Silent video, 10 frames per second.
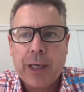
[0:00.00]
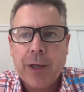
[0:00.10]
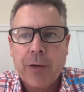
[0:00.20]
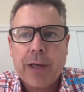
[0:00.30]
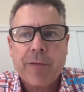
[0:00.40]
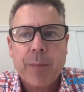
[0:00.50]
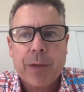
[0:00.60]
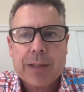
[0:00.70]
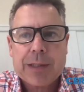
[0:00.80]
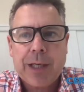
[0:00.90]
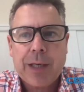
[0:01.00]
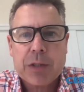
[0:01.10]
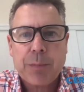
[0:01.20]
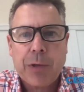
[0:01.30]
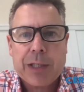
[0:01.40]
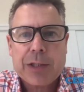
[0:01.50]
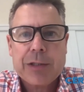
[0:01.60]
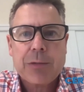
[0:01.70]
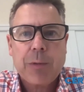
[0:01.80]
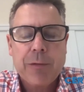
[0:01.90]
I know that everybody's time is
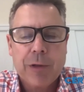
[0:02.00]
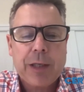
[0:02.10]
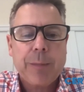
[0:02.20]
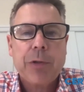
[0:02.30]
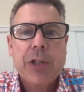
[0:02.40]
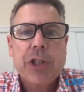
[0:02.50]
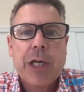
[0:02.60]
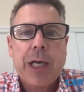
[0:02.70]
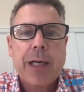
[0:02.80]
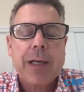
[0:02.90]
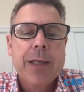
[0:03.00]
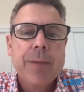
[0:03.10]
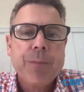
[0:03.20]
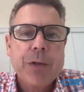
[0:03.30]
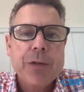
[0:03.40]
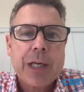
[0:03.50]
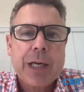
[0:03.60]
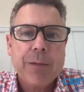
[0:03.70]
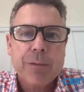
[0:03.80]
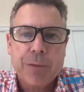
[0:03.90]
precious. We really appreciate you
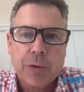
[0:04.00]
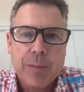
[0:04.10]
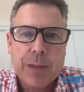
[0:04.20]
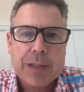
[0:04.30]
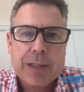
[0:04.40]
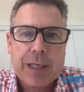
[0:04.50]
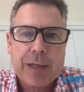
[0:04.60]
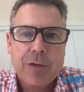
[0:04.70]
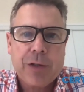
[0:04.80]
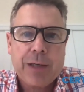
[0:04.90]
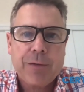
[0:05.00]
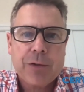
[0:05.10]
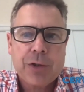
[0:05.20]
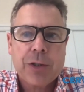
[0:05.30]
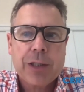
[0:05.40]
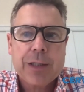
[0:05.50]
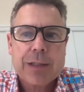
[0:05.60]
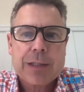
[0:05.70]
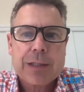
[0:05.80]
taking 40 minutes out of your day for joining us.